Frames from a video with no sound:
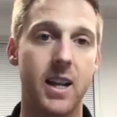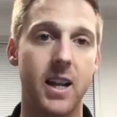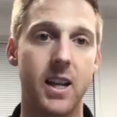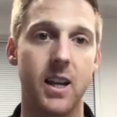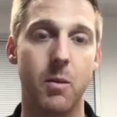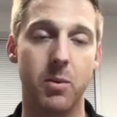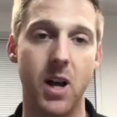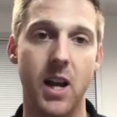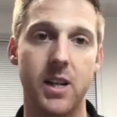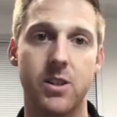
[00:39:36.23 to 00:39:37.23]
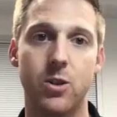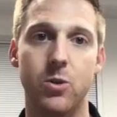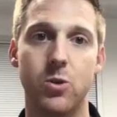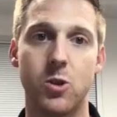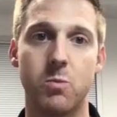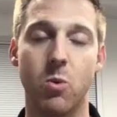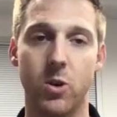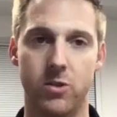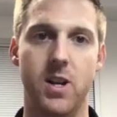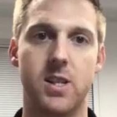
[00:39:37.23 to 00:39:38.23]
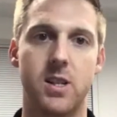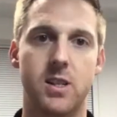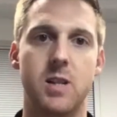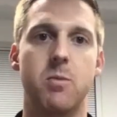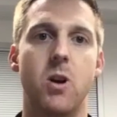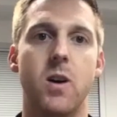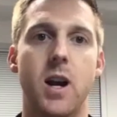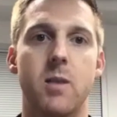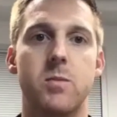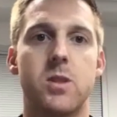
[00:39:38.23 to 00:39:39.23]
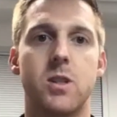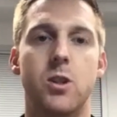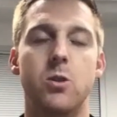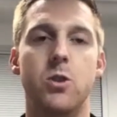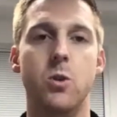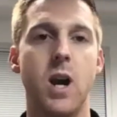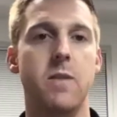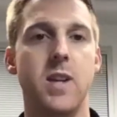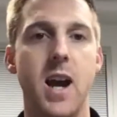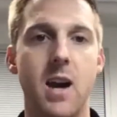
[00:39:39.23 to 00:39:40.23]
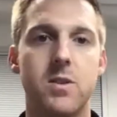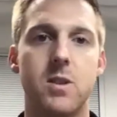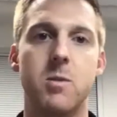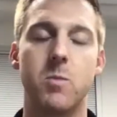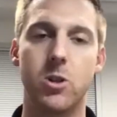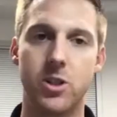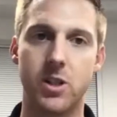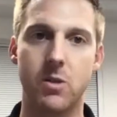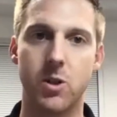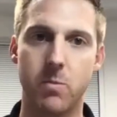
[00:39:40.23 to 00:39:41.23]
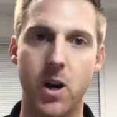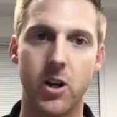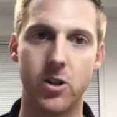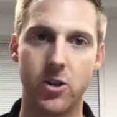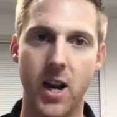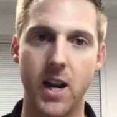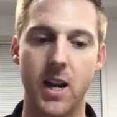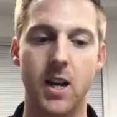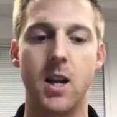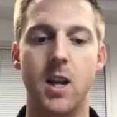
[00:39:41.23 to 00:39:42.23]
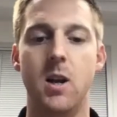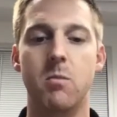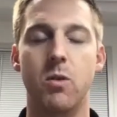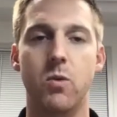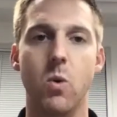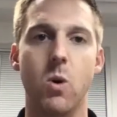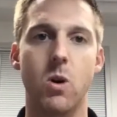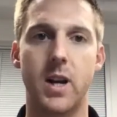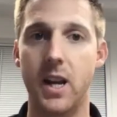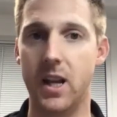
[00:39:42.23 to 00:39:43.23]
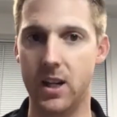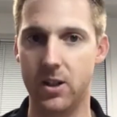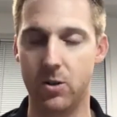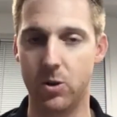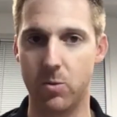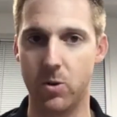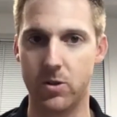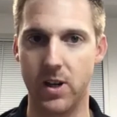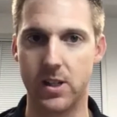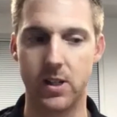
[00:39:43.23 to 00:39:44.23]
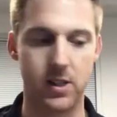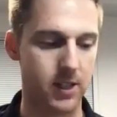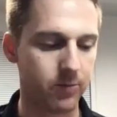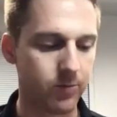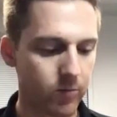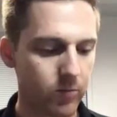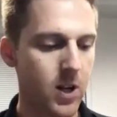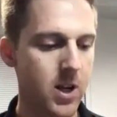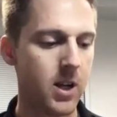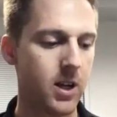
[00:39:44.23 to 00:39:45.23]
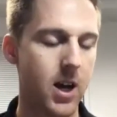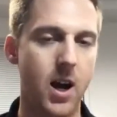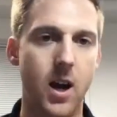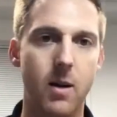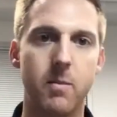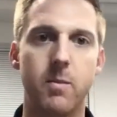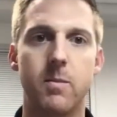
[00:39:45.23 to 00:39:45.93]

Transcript: it applies to sports residency programs. You do have to have some emergency responder training before getting into a sports residency. Um,